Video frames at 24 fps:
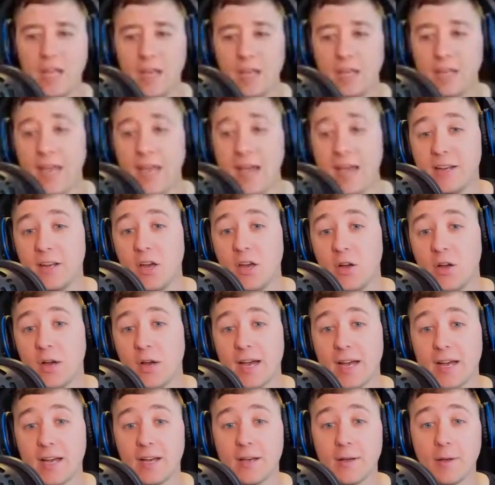Yeah, no,
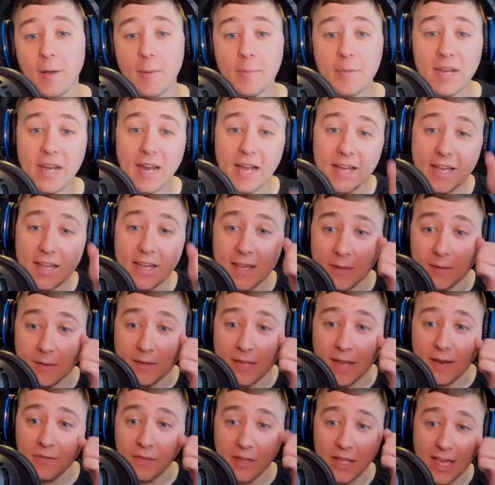I mean, I
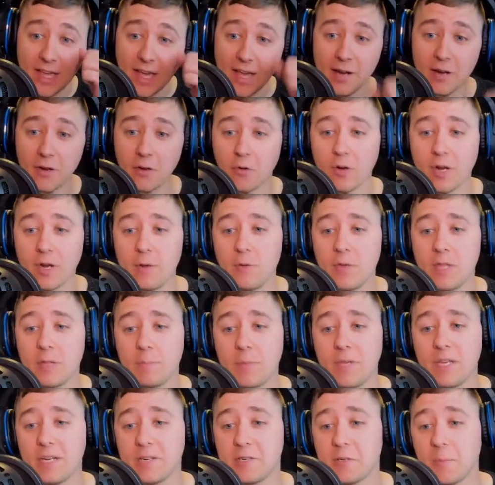definitely got to agree with
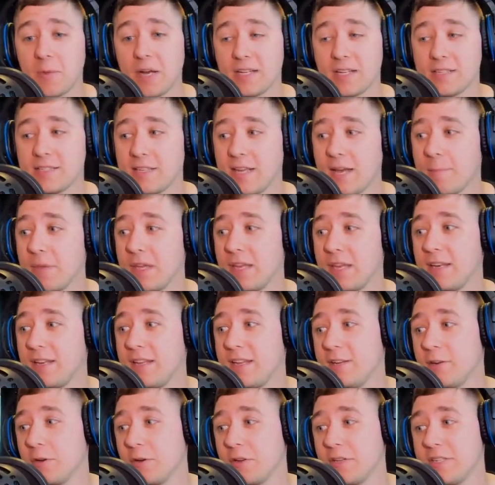Peter Tomasi. I mean,
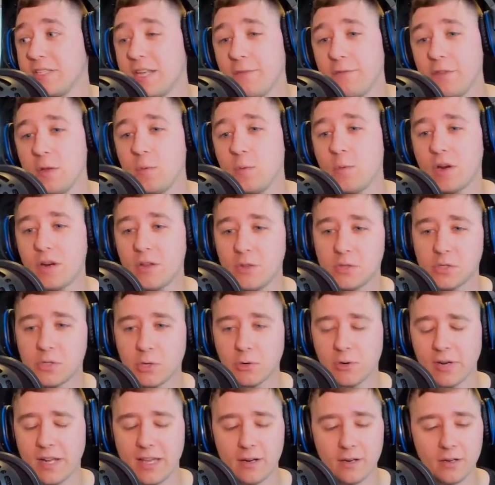he's definitely one of those
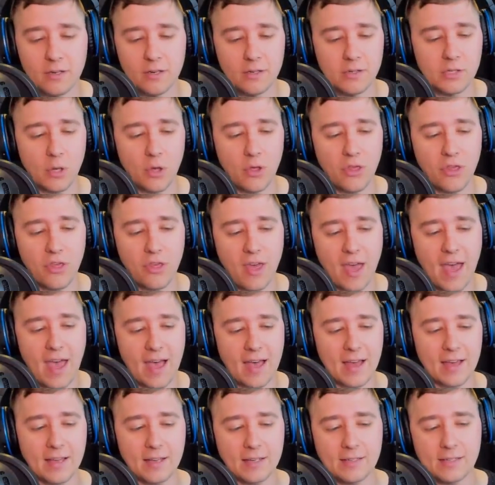creators
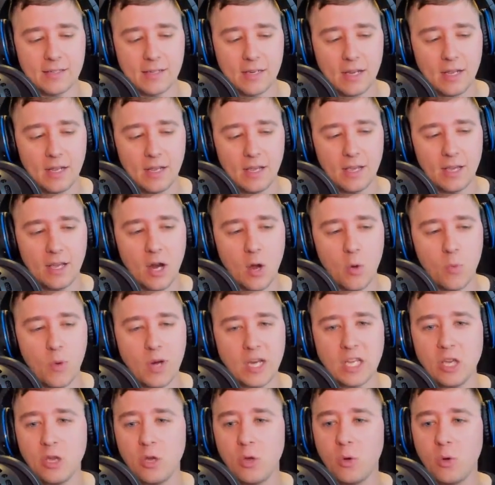that, when
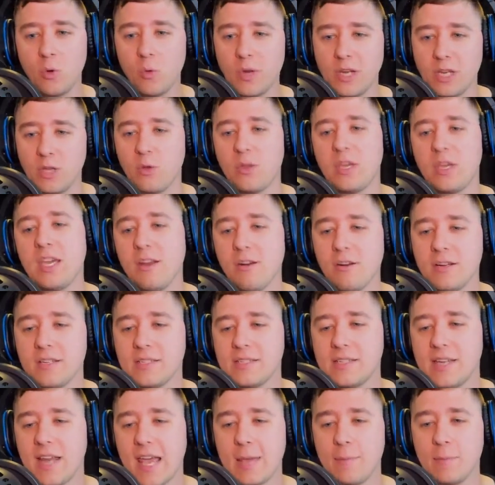you hear his
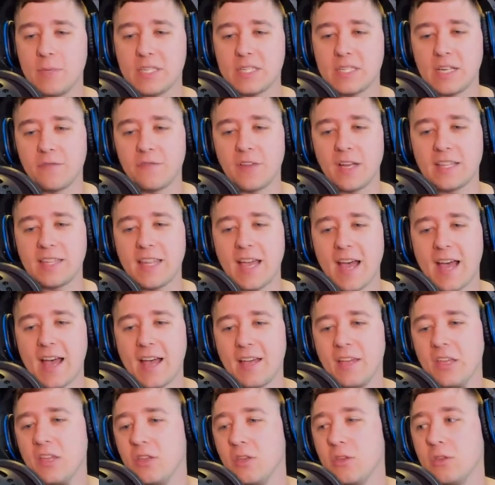name and stuff like
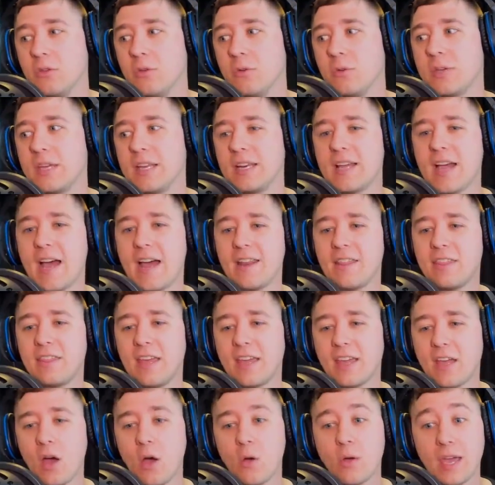that, you can kind of
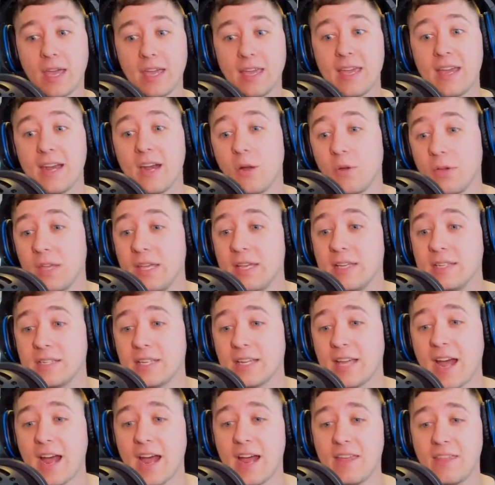think, okay, he is a
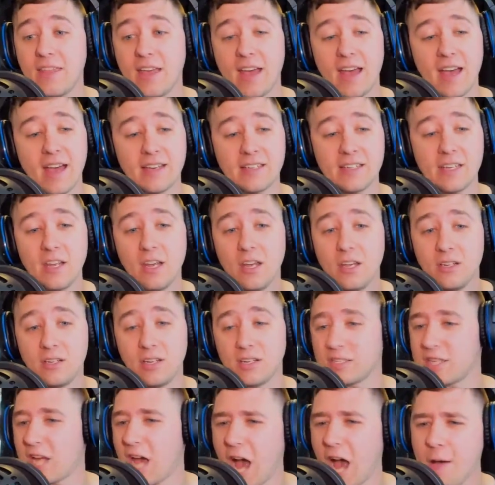guy that
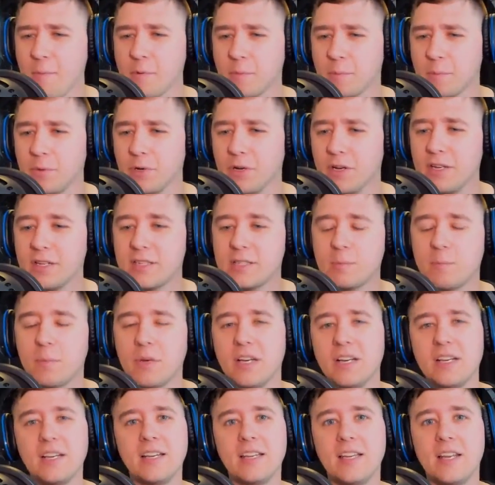does comic books,
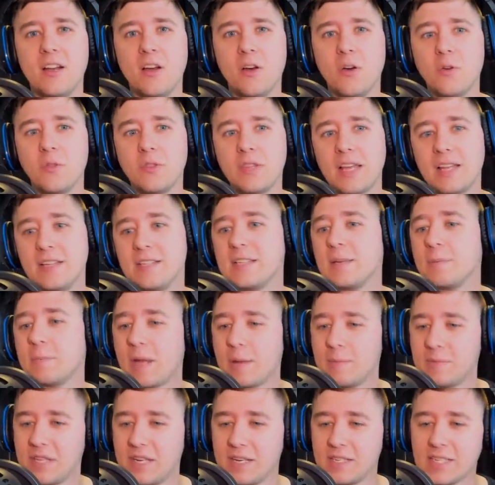but then
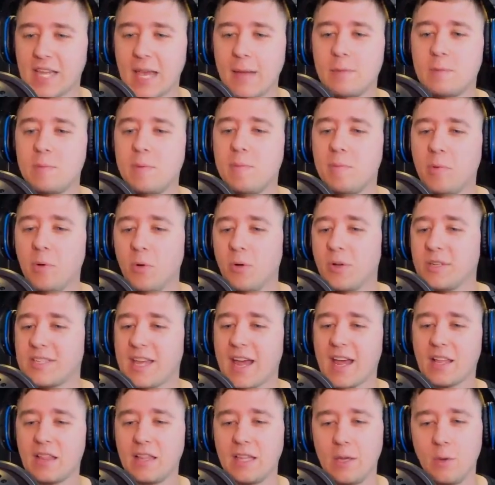sometimes it escapes people
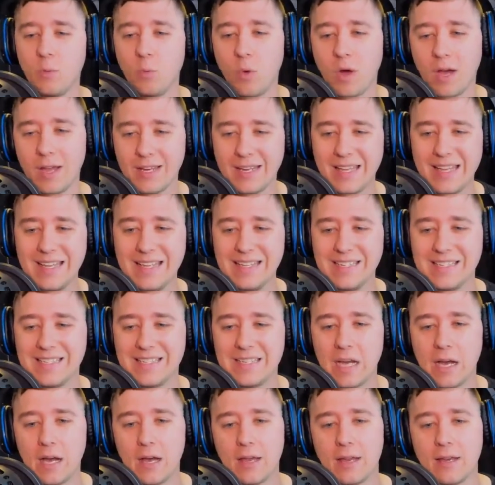exactly what he's
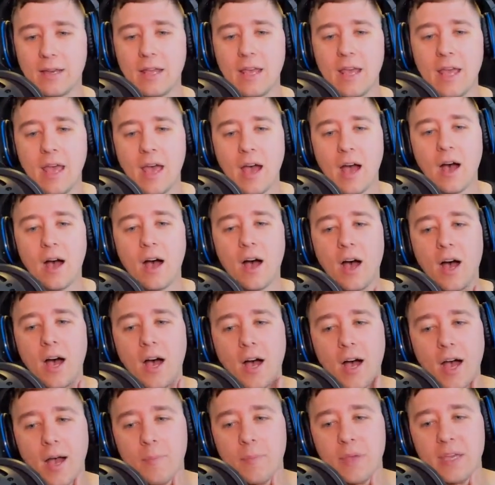done.
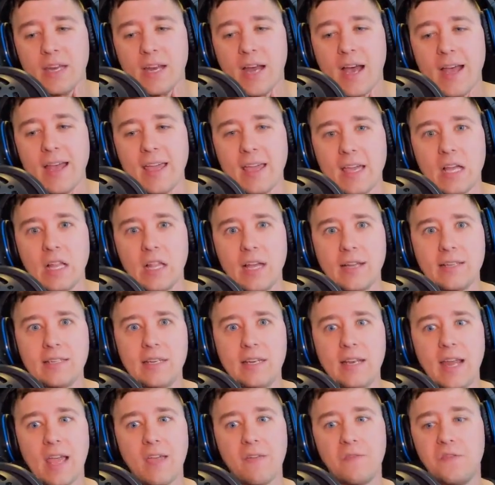I mean, I
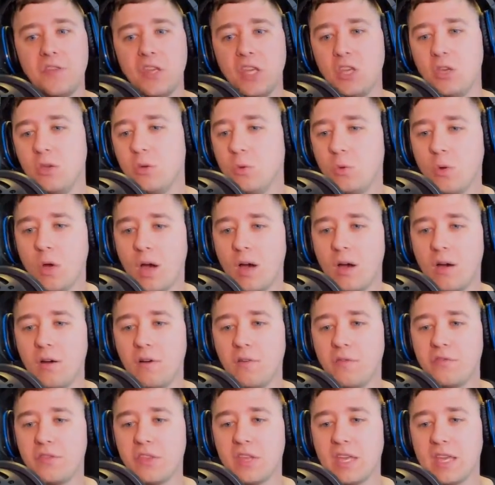collected a few
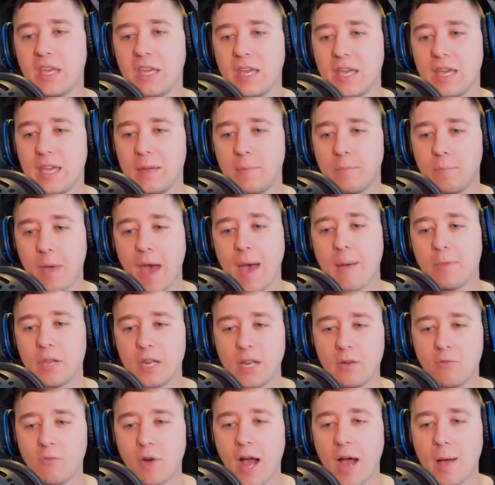of the Batman
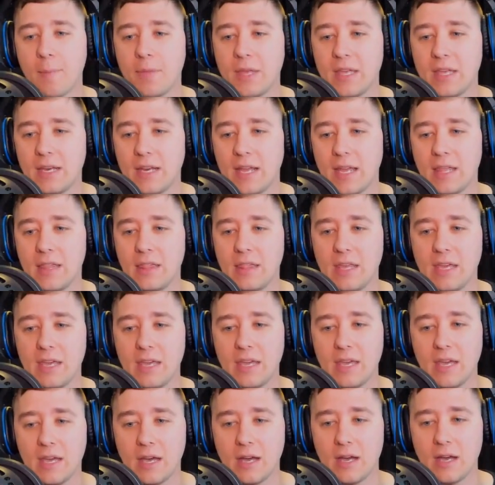and Robin in
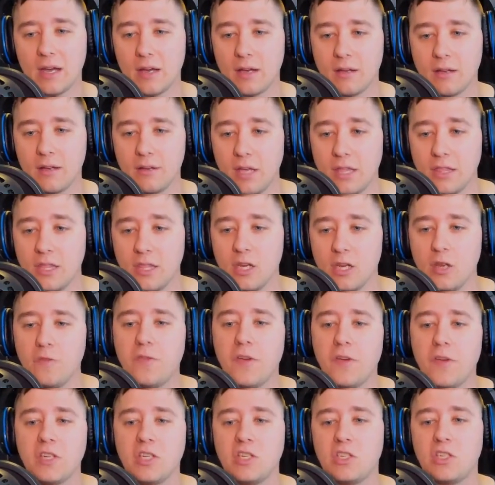the
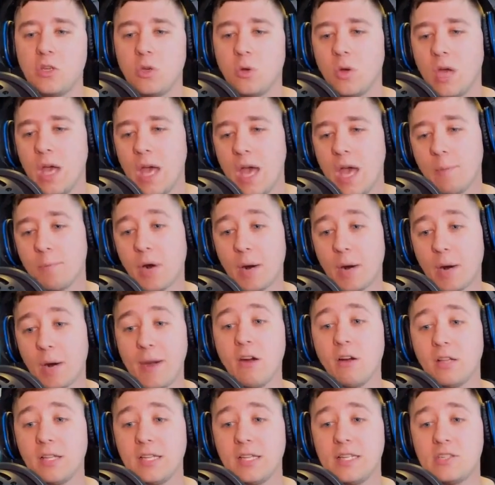New 52,
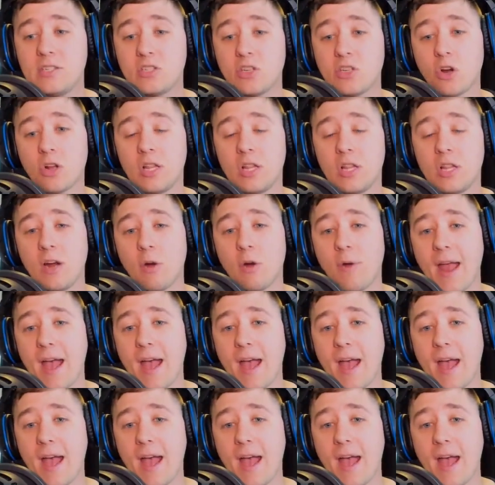primarily circling